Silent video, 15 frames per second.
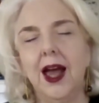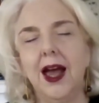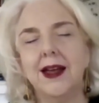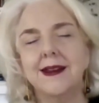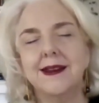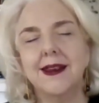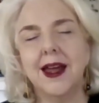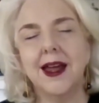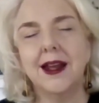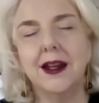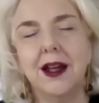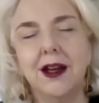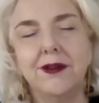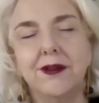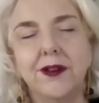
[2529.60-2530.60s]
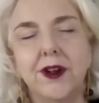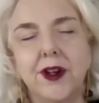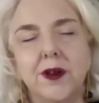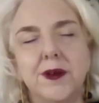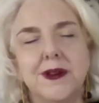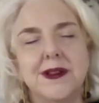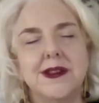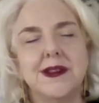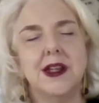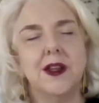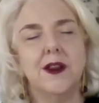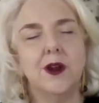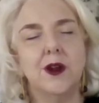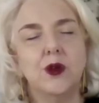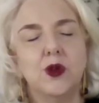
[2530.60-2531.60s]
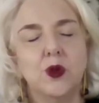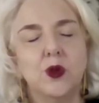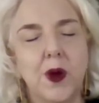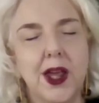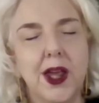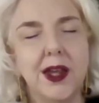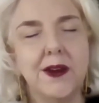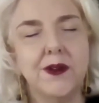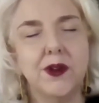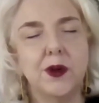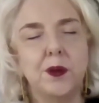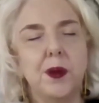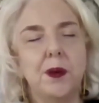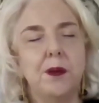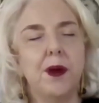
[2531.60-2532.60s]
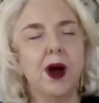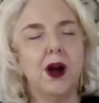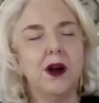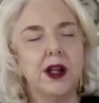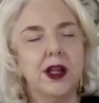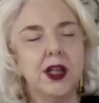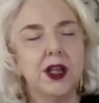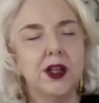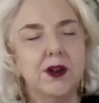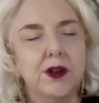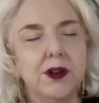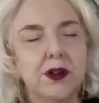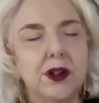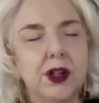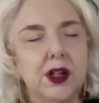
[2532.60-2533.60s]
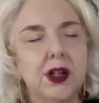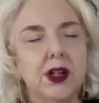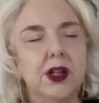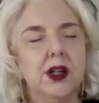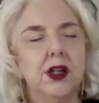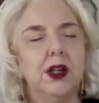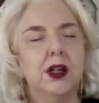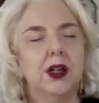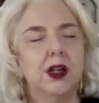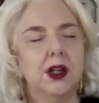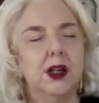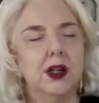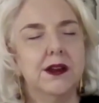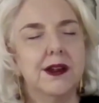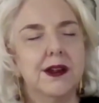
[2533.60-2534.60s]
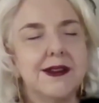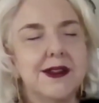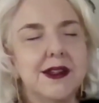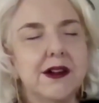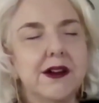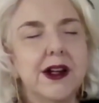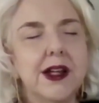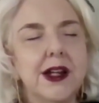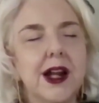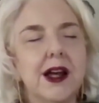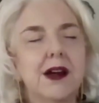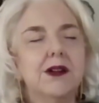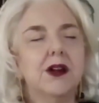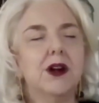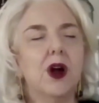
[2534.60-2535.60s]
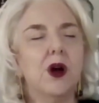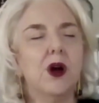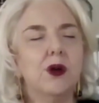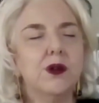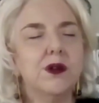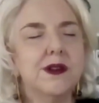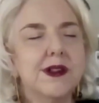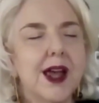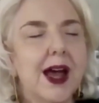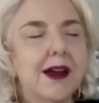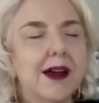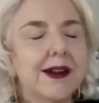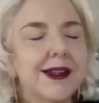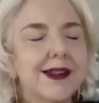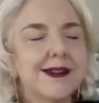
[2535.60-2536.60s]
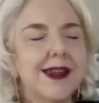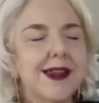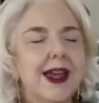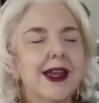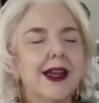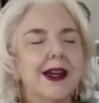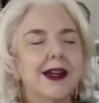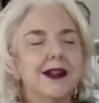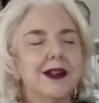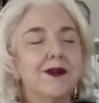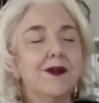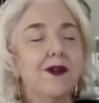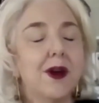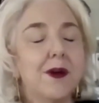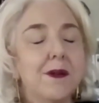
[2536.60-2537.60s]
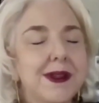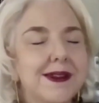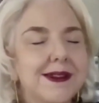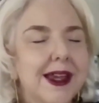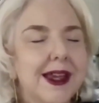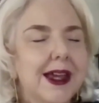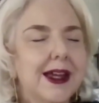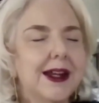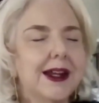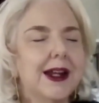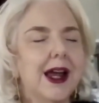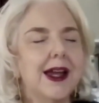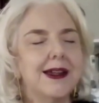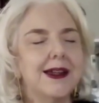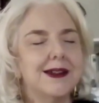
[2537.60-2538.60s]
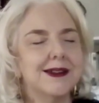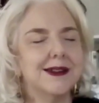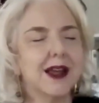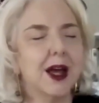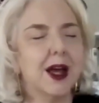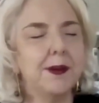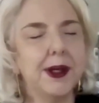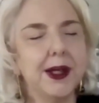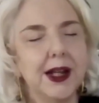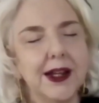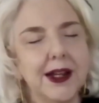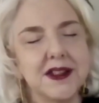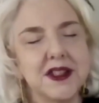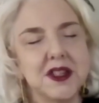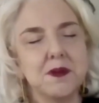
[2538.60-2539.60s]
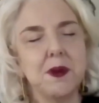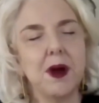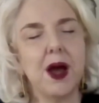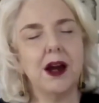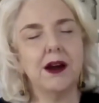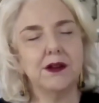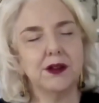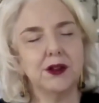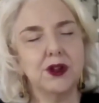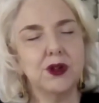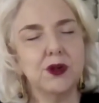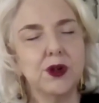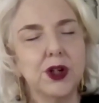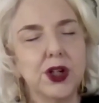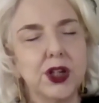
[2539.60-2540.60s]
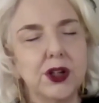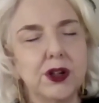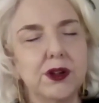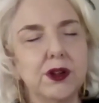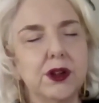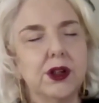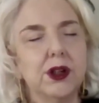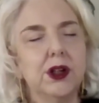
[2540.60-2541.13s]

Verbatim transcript: As that love frequency and those waves are bombarding you, the Sirian elder holds out his hand, and from his hand, light is coming like a spiral toward you.